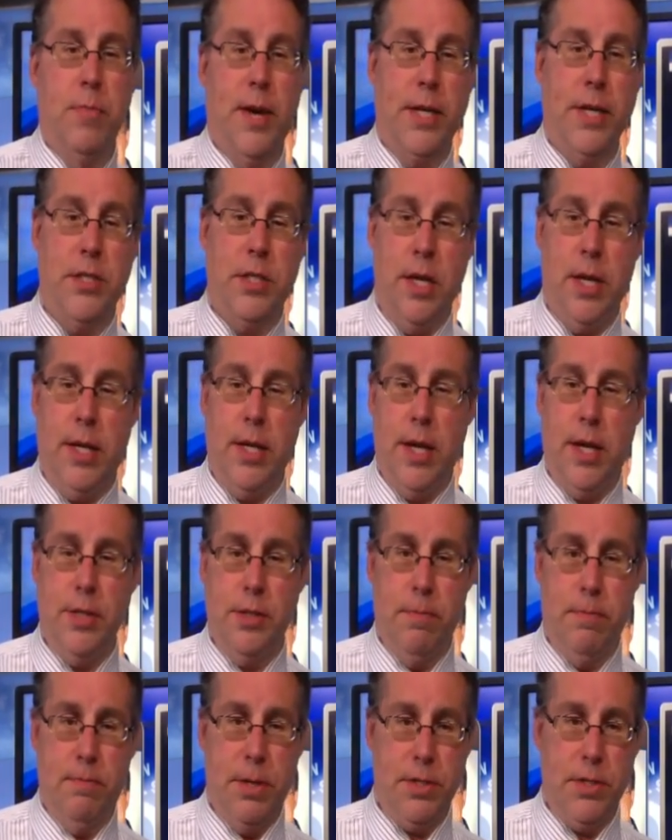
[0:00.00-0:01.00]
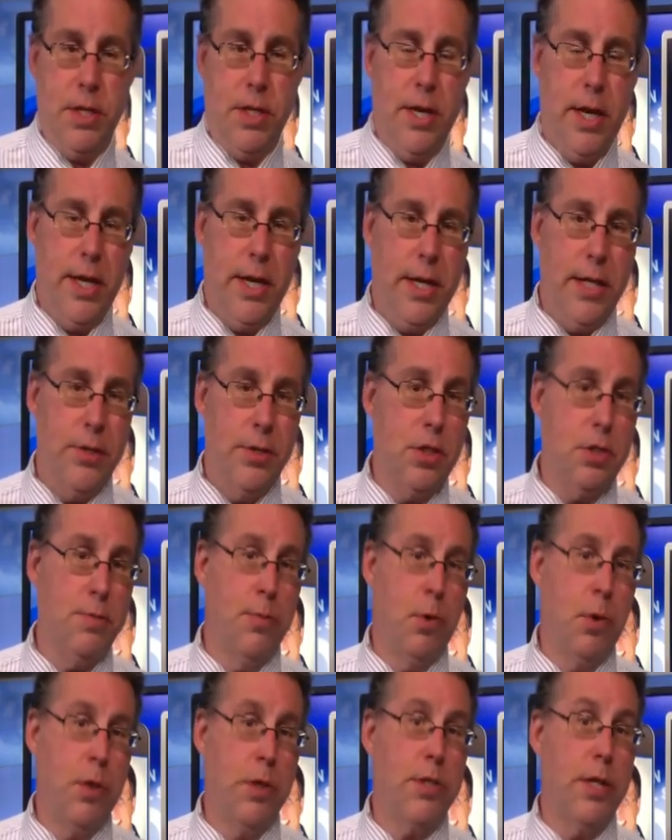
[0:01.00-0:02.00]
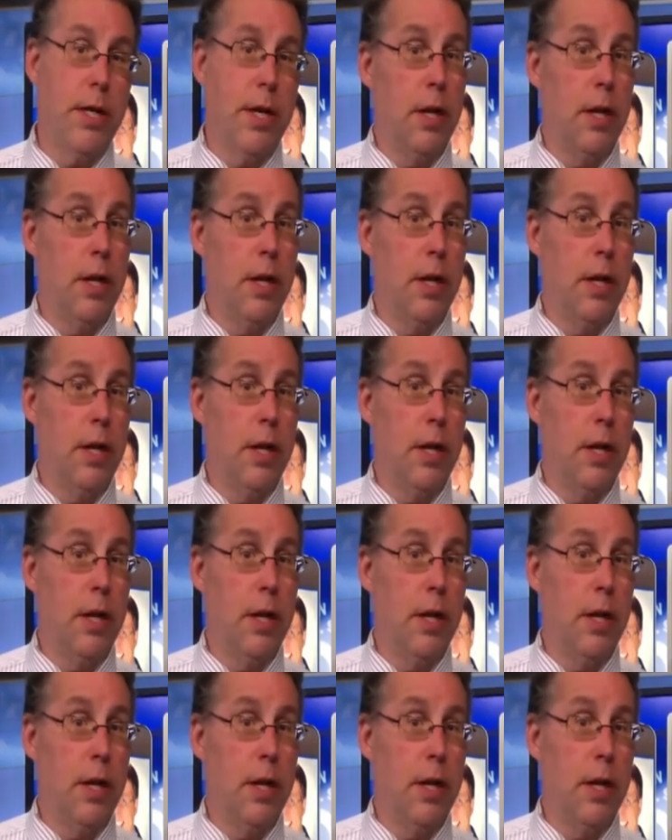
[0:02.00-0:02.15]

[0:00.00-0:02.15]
Mike Sadie has a busy day in sports,